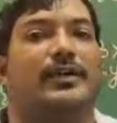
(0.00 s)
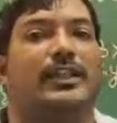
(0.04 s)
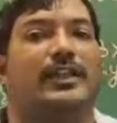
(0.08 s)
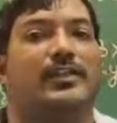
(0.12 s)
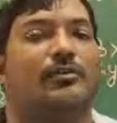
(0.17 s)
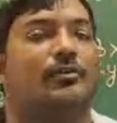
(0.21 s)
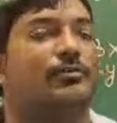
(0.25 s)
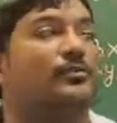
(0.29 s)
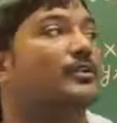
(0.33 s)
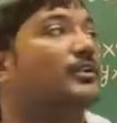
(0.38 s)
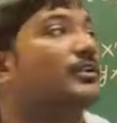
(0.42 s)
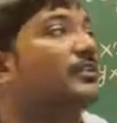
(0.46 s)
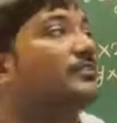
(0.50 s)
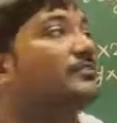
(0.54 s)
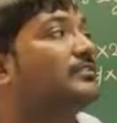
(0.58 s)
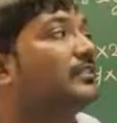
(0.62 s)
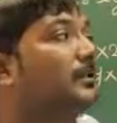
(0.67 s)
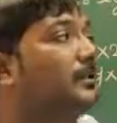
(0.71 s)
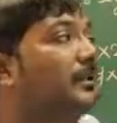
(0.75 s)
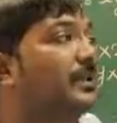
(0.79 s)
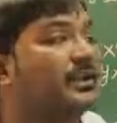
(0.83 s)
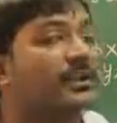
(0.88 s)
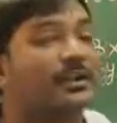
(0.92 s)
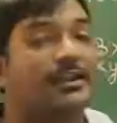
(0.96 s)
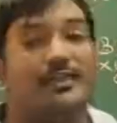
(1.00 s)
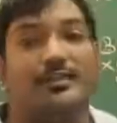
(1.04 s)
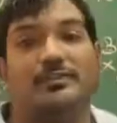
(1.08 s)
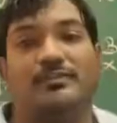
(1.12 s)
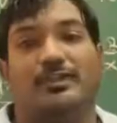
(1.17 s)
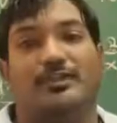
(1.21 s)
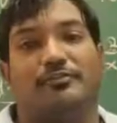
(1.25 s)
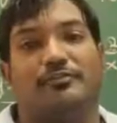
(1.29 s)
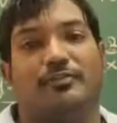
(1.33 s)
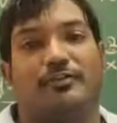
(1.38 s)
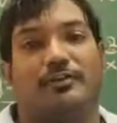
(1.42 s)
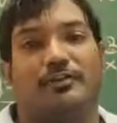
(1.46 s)
value. Similarly,
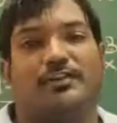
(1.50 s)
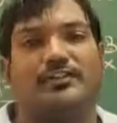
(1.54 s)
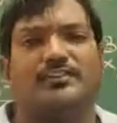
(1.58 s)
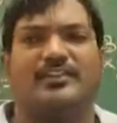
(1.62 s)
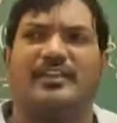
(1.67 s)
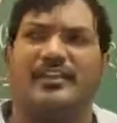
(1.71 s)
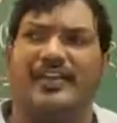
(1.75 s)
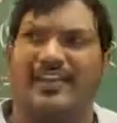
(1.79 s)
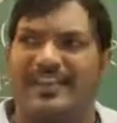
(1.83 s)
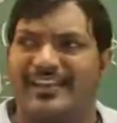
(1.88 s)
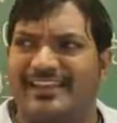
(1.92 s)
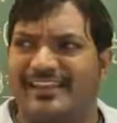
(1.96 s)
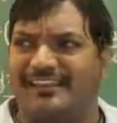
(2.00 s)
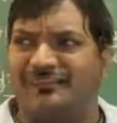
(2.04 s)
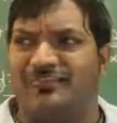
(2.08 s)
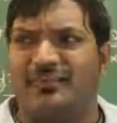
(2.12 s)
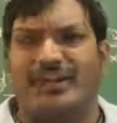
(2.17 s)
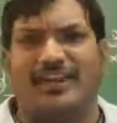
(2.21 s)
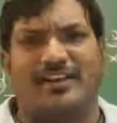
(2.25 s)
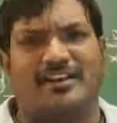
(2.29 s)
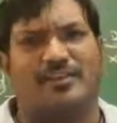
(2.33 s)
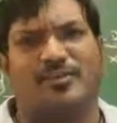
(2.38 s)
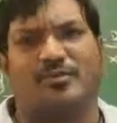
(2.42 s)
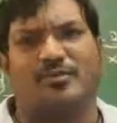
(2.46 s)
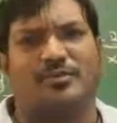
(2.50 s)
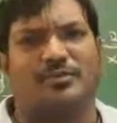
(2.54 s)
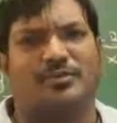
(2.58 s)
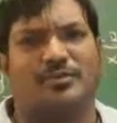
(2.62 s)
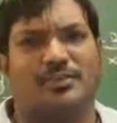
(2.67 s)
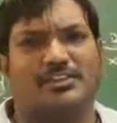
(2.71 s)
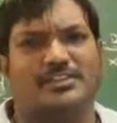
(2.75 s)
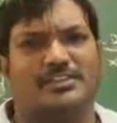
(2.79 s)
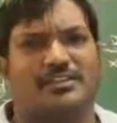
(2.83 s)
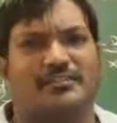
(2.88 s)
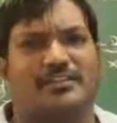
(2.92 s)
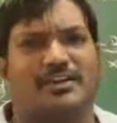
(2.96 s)
343, any value,
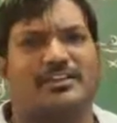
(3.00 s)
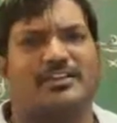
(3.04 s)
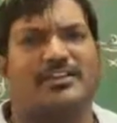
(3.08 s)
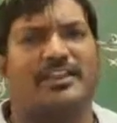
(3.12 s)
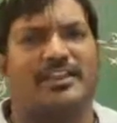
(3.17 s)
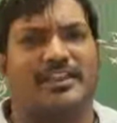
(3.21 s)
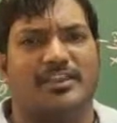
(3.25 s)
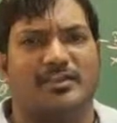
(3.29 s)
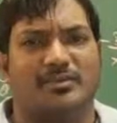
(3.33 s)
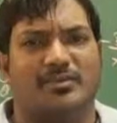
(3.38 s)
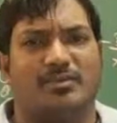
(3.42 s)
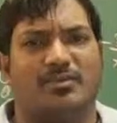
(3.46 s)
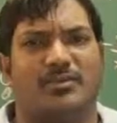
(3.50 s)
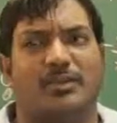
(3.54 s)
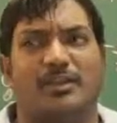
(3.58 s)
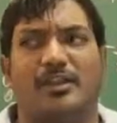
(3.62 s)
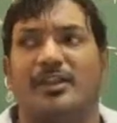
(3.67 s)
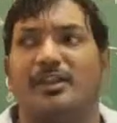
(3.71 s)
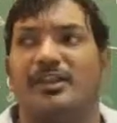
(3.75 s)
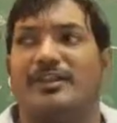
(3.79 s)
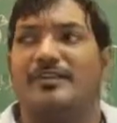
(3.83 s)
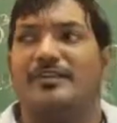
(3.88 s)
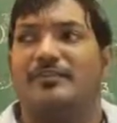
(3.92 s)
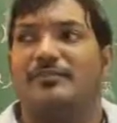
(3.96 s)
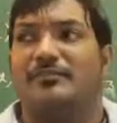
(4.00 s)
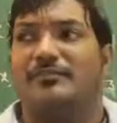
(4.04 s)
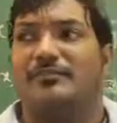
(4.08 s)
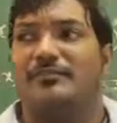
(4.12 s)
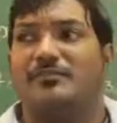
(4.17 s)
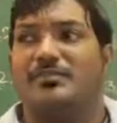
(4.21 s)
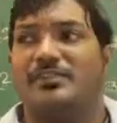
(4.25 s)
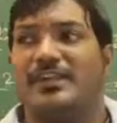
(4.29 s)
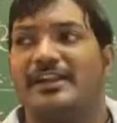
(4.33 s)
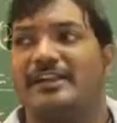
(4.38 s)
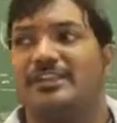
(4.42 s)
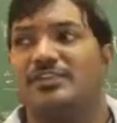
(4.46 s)
whichever they give,
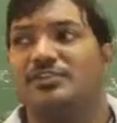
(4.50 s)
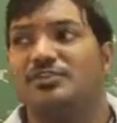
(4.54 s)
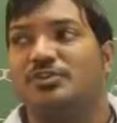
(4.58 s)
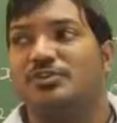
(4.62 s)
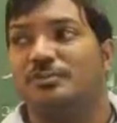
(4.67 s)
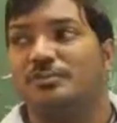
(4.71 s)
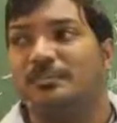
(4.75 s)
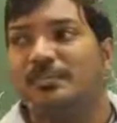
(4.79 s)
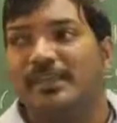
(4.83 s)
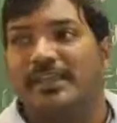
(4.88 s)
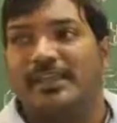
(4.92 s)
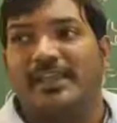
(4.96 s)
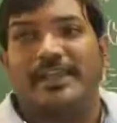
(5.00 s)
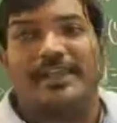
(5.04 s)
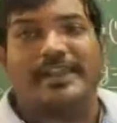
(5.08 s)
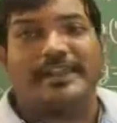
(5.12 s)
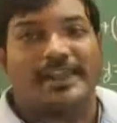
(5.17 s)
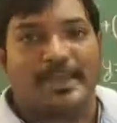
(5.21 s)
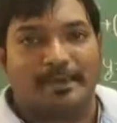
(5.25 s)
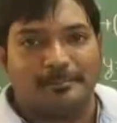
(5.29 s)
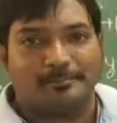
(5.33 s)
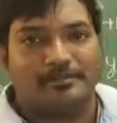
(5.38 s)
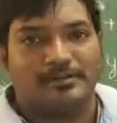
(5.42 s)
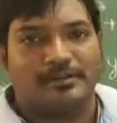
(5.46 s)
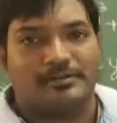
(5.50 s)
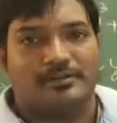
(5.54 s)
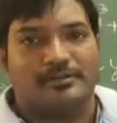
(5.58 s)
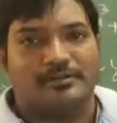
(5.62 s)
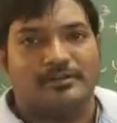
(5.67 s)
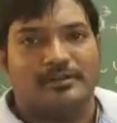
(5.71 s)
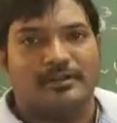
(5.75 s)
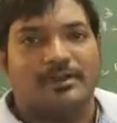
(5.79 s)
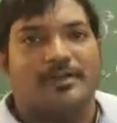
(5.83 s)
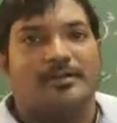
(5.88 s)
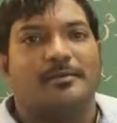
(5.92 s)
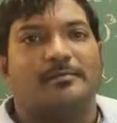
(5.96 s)
that should be a
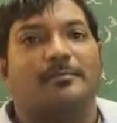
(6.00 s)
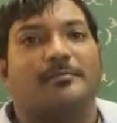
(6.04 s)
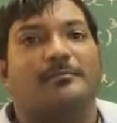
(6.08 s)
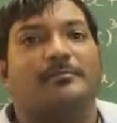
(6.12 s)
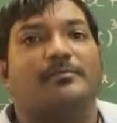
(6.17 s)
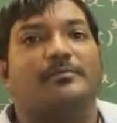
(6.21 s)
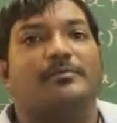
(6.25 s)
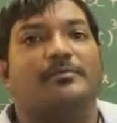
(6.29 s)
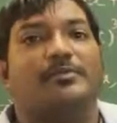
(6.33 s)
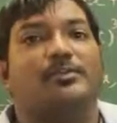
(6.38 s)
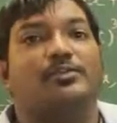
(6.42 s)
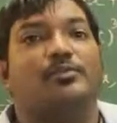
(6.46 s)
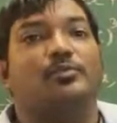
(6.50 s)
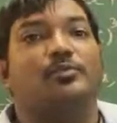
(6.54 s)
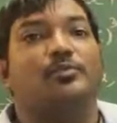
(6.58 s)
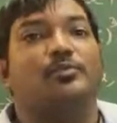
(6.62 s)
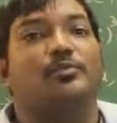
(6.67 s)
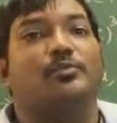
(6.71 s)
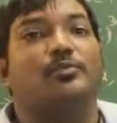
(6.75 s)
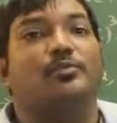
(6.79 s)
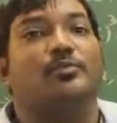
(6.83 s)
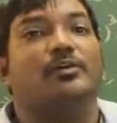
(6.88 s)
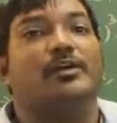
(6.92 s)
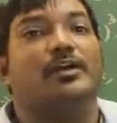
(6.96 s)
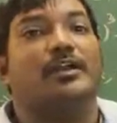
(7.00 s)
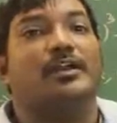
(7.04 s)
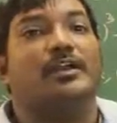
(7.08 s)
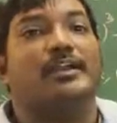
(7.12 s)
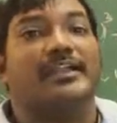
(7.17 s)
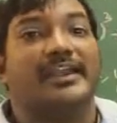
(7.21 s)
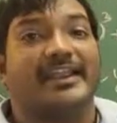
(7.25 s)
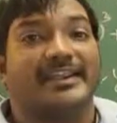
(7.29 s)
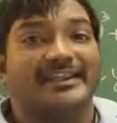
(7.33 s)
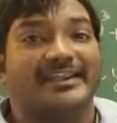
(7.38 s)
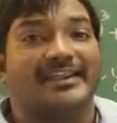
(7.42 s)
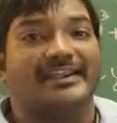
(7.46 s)
number. You
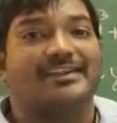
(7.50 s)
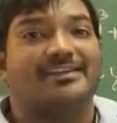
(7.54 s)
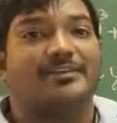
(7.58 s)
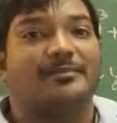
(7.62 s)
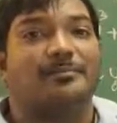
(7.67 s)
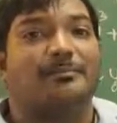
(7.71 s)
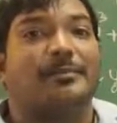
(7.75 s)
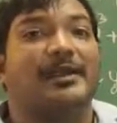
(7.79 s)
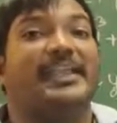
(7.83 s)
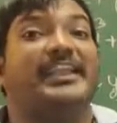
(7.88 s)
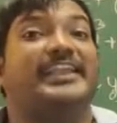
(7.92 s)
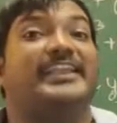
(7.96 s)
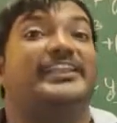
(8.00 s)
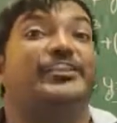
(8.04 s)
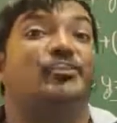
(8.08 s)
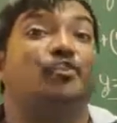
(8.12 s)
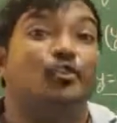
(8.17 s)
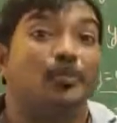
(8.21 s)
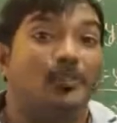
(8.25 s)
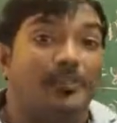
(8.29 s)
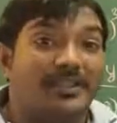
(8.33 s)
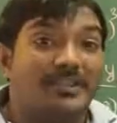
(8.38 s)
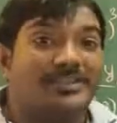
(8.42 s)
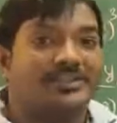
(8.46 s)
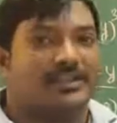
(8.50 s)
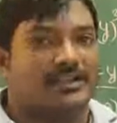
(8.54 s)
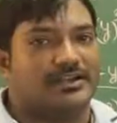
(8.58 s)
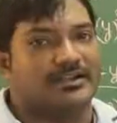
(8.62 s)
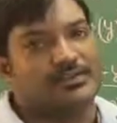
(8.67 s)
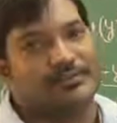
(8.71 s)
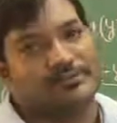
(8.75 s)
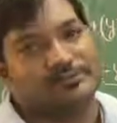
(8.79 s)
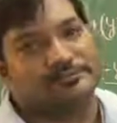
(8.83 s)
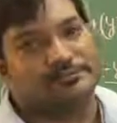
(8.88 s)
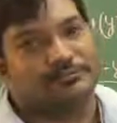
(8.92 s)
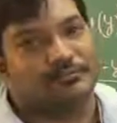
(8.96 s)
get it by cubing
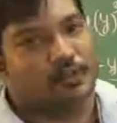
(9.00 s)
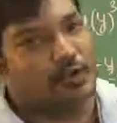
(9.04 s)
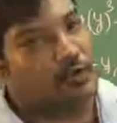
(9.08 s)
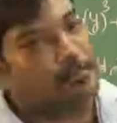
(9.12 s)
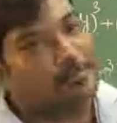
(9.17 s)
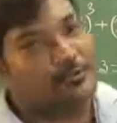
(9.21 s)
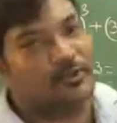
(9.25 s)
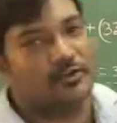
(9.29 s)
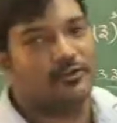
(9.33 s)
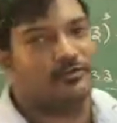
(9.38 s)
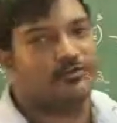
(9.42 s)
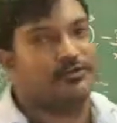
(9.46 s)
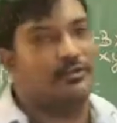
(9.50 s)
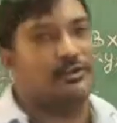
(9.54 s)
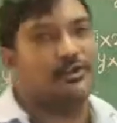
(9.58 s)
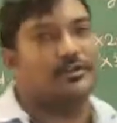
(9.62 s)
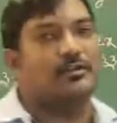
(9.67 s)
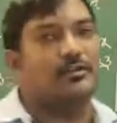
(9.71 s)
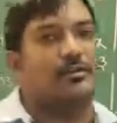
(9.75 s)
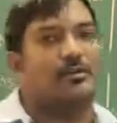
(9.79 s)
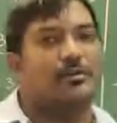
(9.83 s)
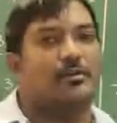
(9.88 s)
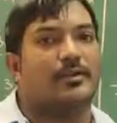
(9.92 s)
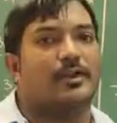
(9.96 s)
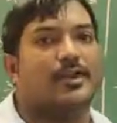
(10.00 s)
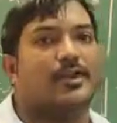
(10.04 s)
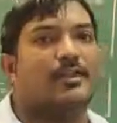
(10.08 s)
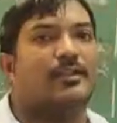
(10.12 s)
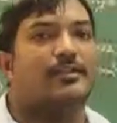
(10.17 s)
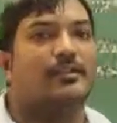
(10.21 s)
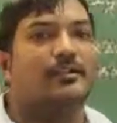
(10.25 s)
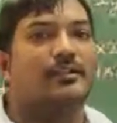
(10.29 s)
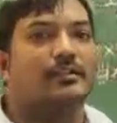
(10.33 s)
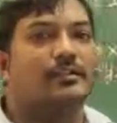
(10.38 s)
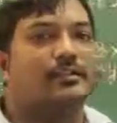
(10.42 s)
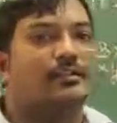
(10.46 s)
that, obviously, okay?
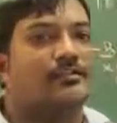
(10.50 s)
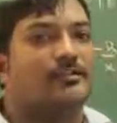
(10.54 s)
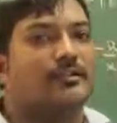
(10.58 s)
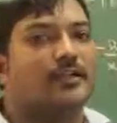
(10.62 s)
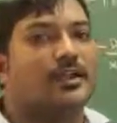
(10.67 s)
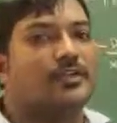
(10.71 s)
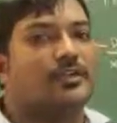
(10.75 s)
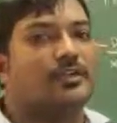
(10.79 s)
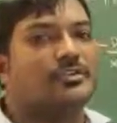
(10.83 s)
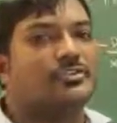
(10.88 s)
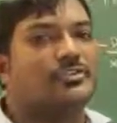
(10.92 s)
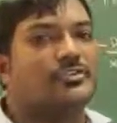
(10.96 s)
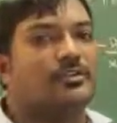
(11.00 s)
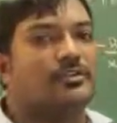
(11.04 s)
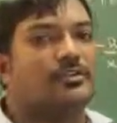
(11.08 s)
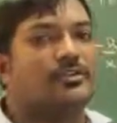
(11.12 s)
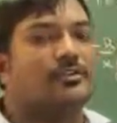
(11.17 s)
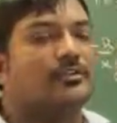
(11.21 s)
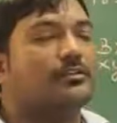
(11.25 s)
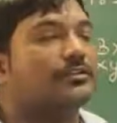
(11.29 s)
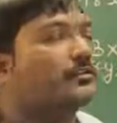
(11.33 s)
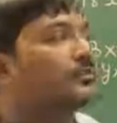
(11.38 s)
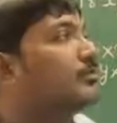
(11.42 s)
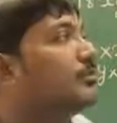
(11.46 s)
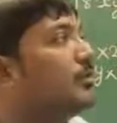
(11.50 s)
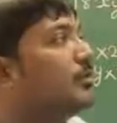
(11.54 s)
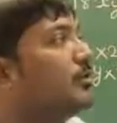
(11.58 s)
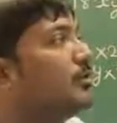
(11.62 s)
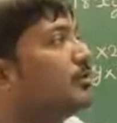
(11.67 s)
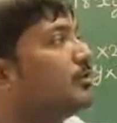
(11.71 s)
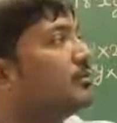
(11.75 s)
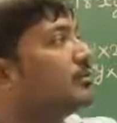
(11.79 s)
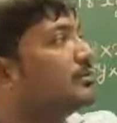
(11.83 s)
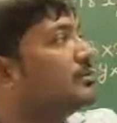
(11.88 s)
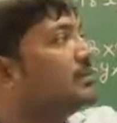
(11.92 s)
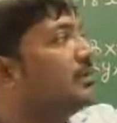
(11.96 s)
Understood?
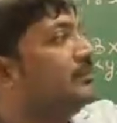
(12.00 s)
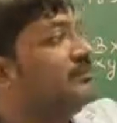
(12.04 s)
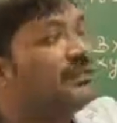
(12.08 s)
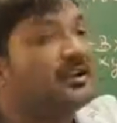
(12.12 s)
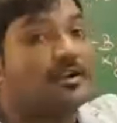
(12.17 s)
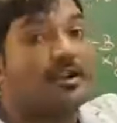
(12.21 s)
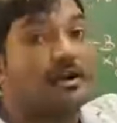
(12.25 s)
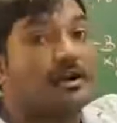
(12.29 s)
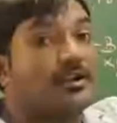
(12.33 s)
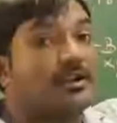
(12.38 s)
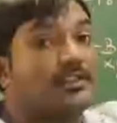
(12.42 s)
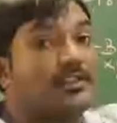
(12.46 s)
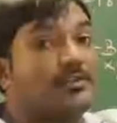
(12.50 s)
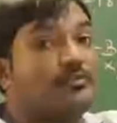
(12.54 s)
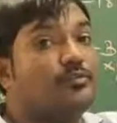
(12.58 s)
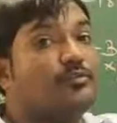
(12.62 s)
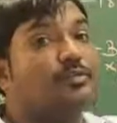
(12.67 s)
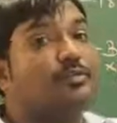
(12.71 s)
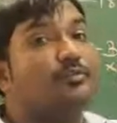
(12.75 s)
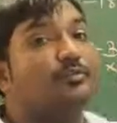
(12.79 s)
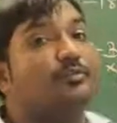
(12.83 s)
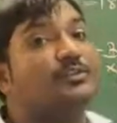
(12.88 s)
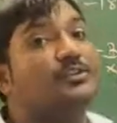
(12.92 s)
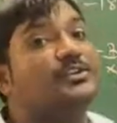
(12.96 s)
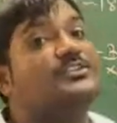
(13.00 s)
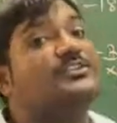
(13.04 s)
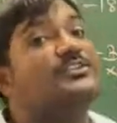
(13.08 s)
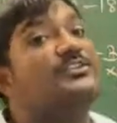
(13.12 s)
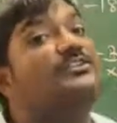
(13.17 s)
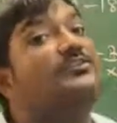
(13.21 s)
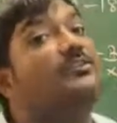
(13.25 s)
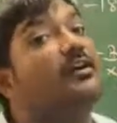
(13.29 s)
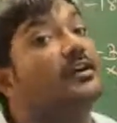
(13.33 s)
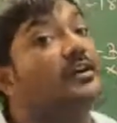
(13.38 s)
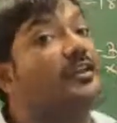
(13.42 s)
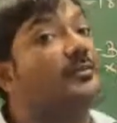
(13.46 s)
So they will not give you which
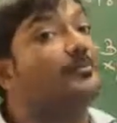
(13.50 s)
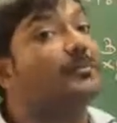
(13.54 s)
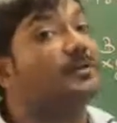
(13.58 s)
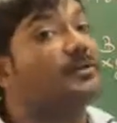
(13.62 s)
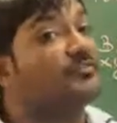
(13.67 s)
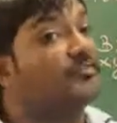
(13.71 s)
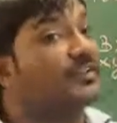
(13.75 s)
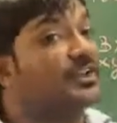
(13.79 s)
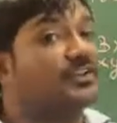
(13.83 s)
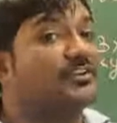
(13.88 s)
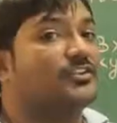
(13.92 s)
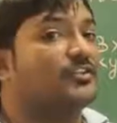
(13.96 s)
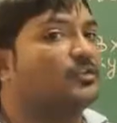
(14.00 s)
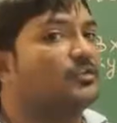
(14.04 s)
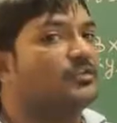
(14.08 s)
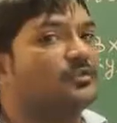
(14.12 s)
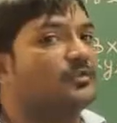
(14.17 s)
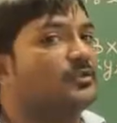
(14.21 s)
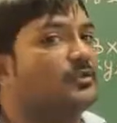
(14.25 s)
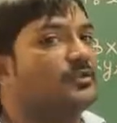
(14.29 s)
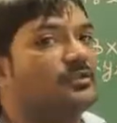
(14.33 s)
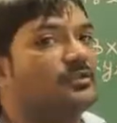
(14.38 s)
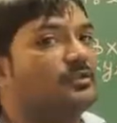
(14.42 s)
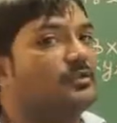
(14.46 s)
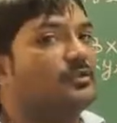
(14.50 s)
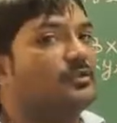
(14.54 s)
is not a perfect cube.